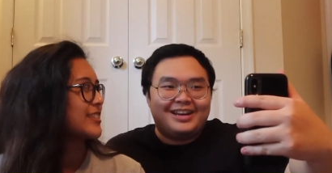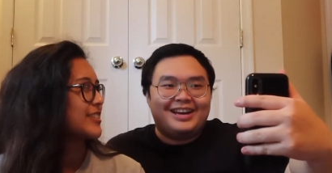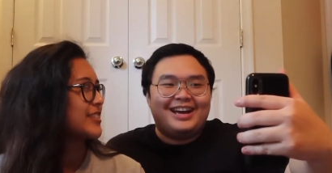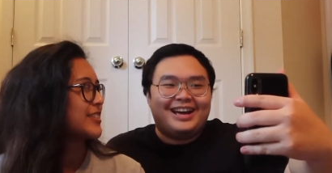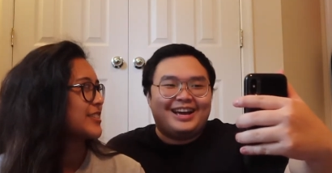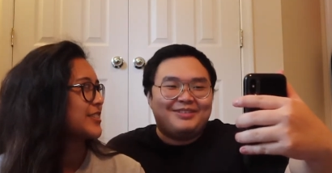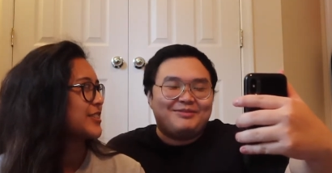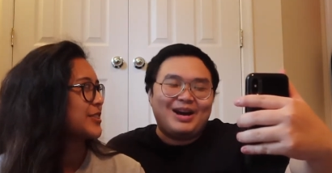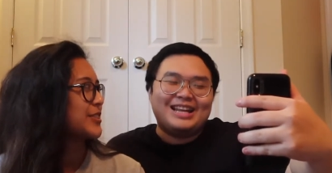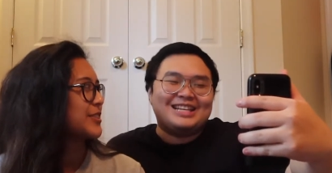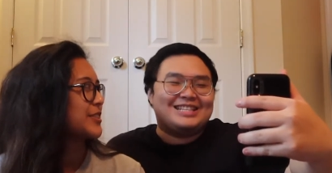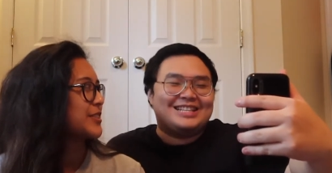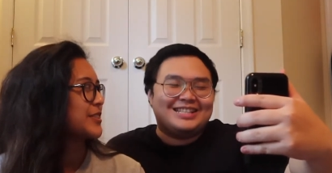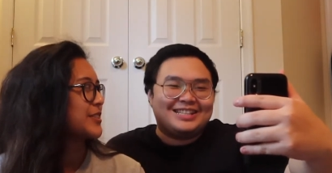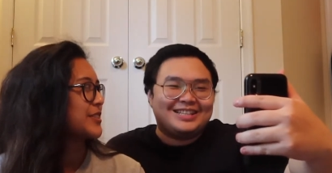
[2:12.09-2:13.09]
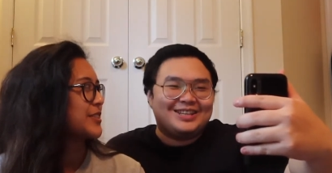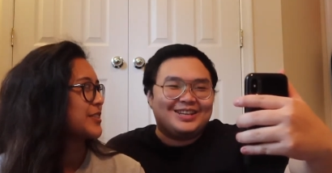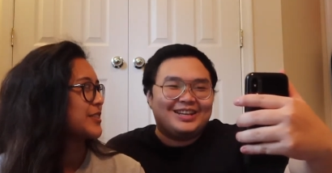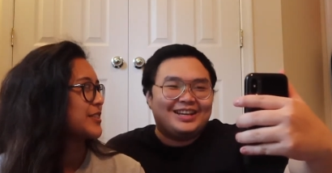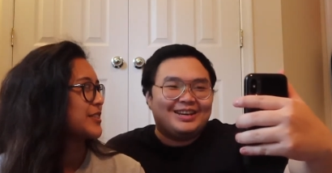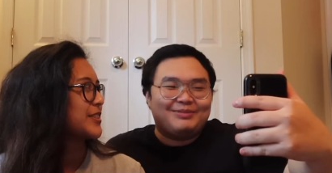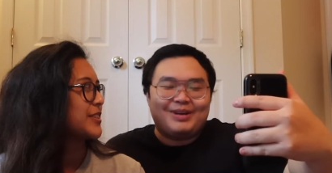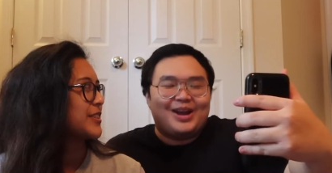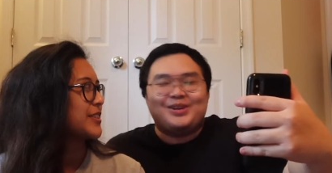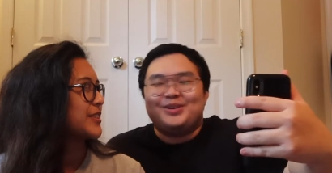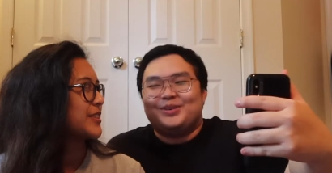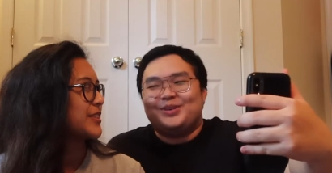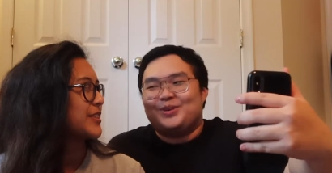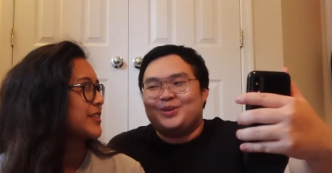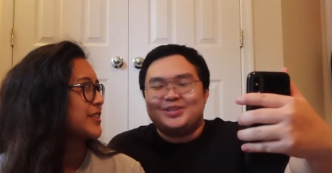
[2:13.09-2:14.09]
Speaker 1: Mine is easy, but I don't know
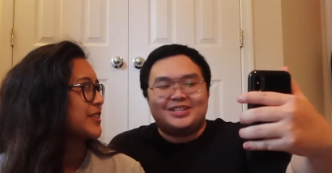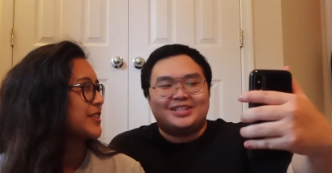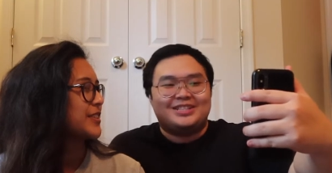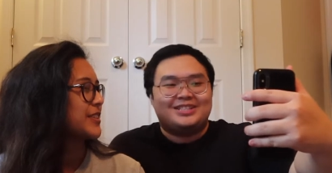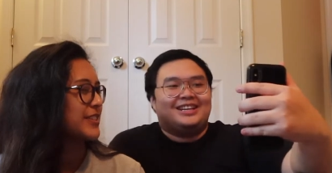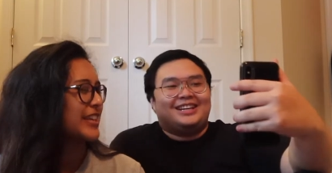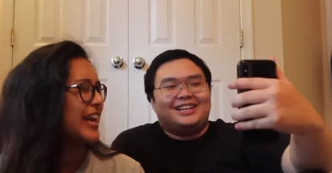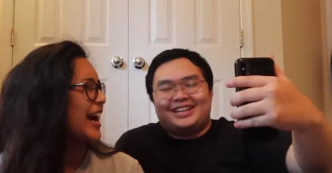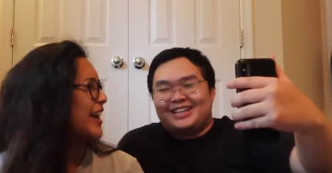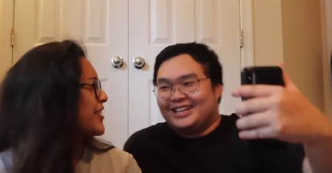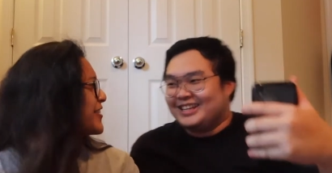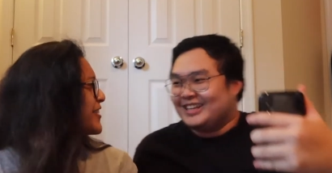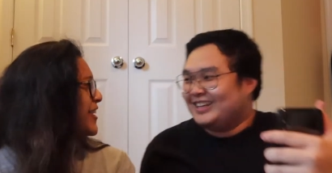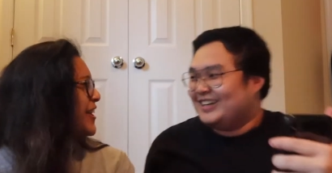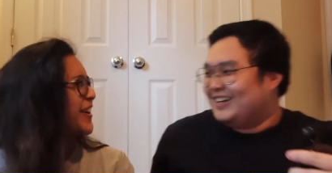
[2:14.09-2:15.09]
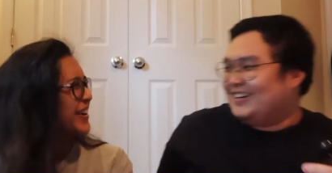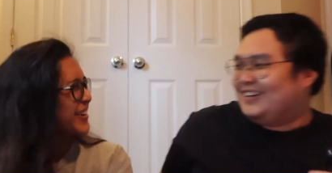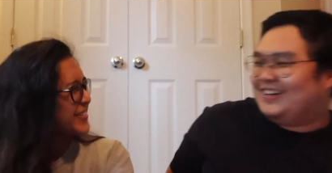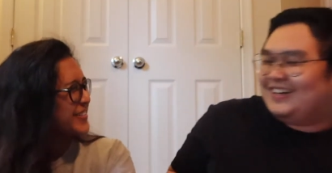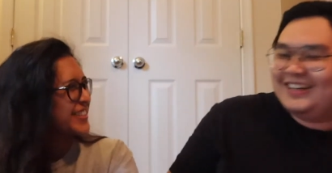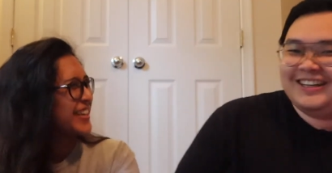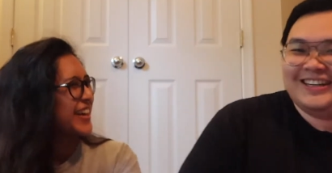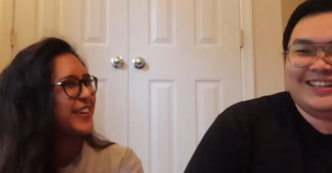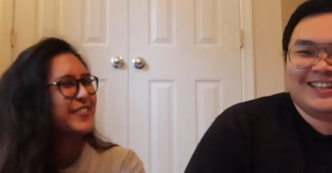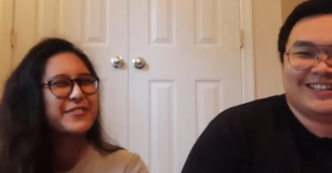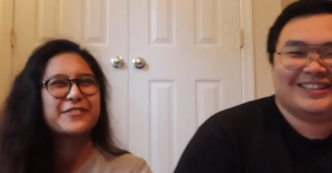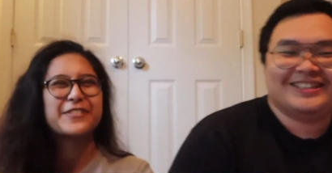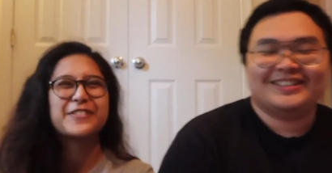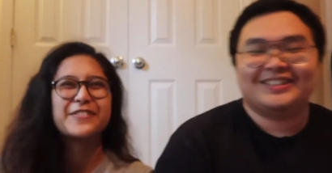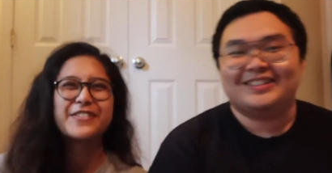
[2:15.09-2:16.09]
what yours is. yeah, I don't
Speaker 2: know. I don't really have a
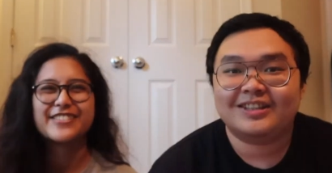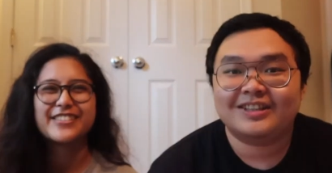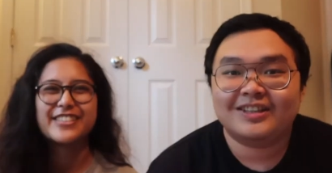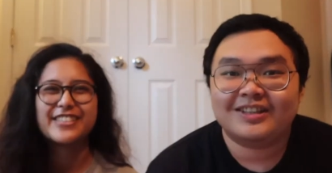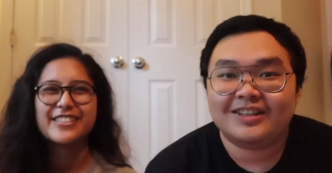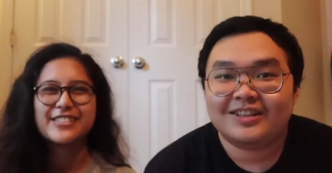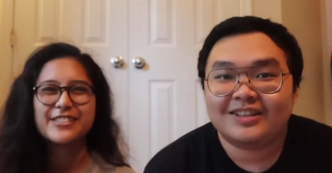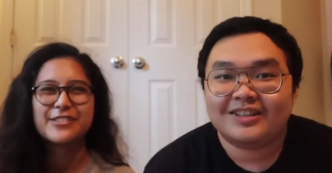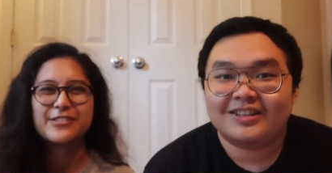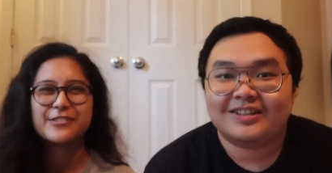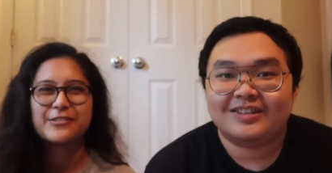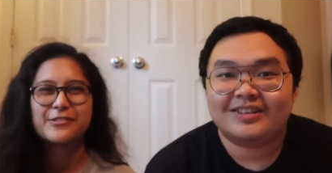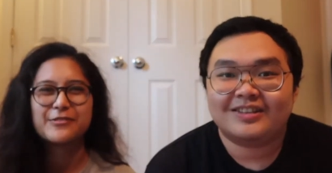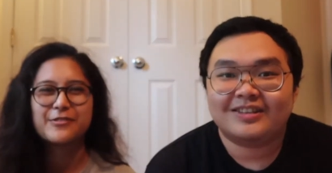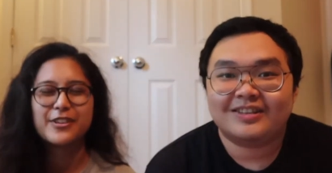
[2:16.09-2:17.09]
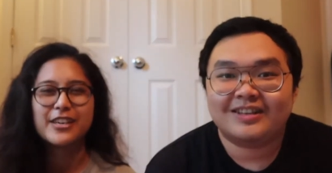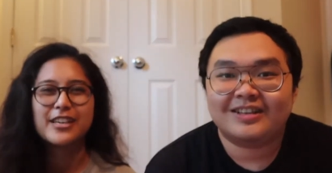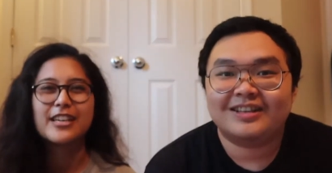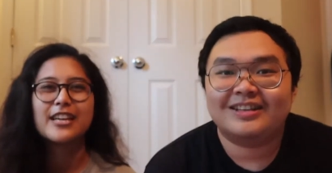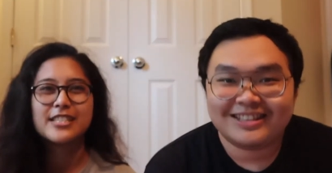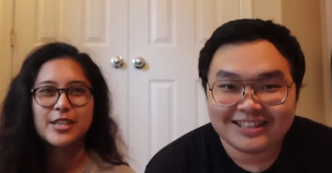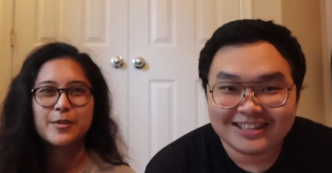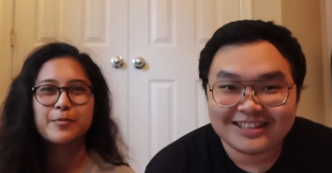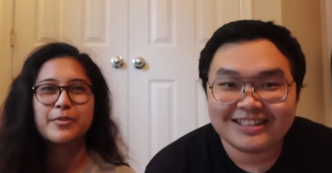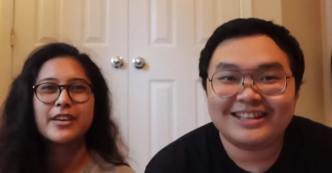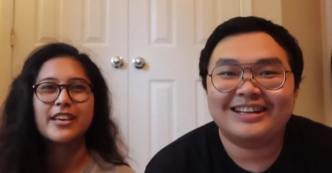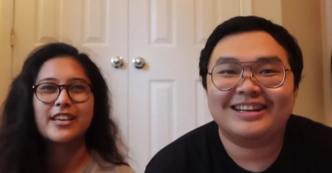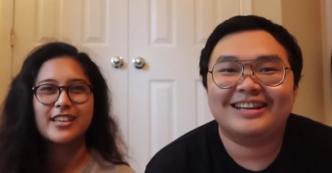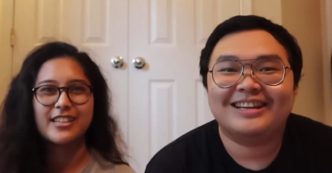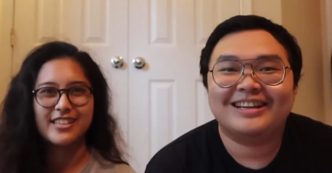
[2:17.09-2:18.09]
favorite. Three, two, one.
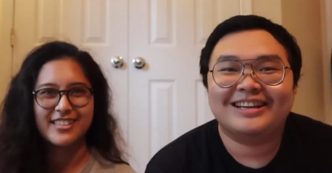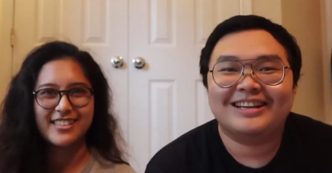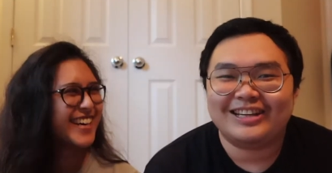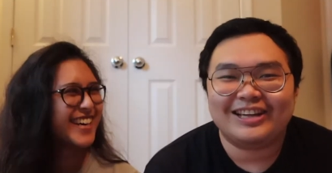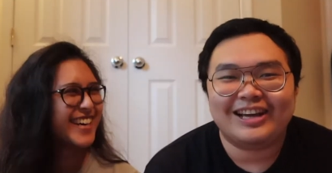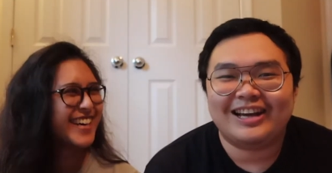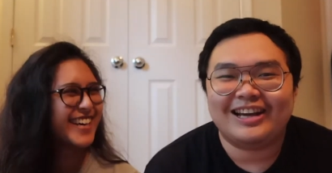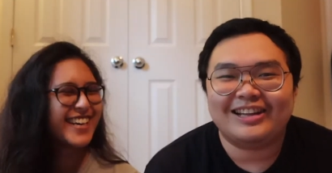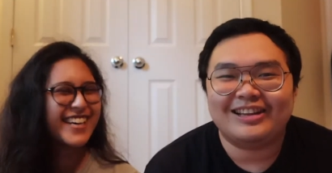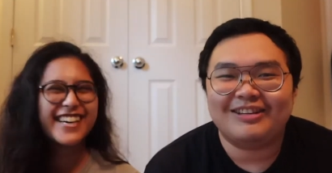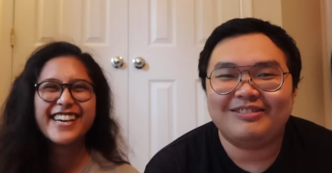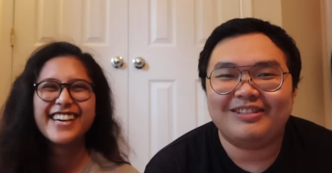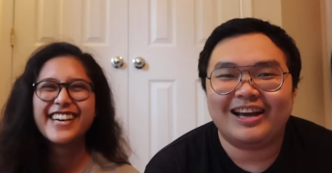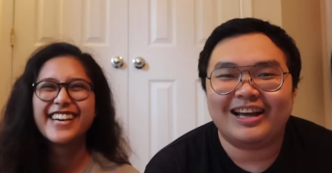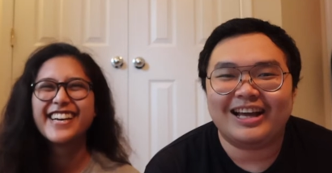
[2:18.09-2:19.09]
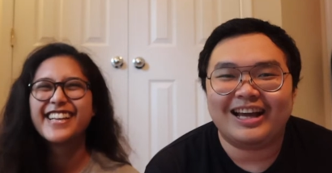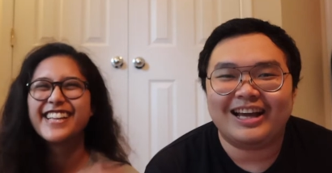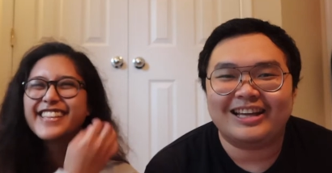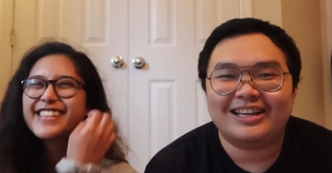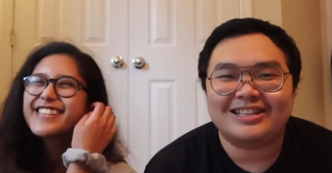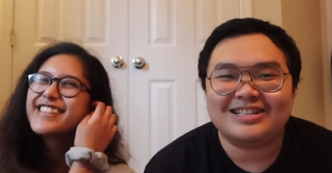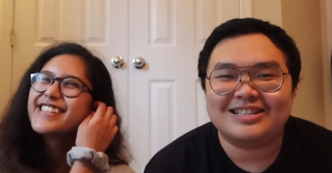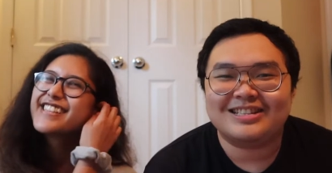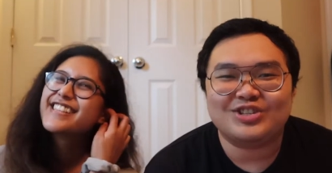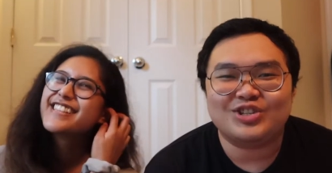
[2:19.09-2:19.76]
T-Pain.
Speaker 1: Yeah, I love that guy. He's